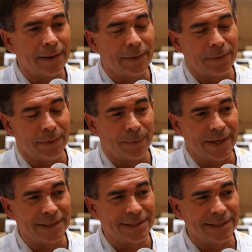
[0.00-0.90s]
The
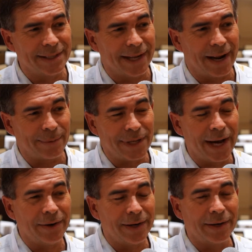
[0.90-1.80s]
reason that I was
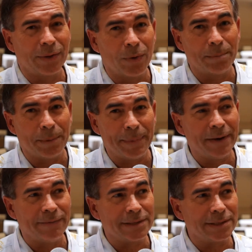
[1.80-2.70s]
hired into the corporate
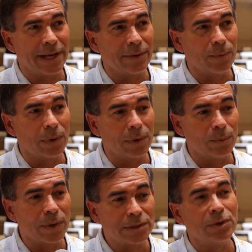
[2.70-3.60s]
benefits side of the world
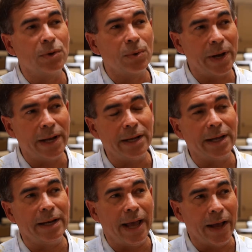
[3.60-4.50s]
was to create
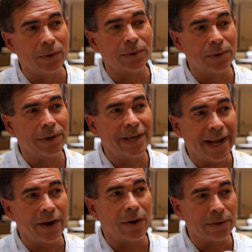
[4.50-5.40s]
an elder
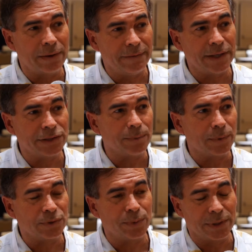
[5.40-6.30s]
care division,
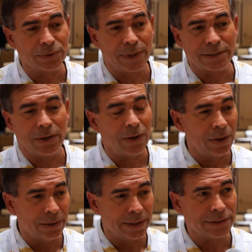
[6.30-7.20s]
which would address
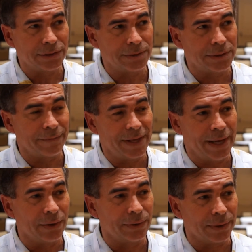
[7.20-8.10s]
all the issues of the
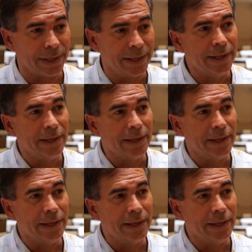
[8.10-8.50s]
elderly,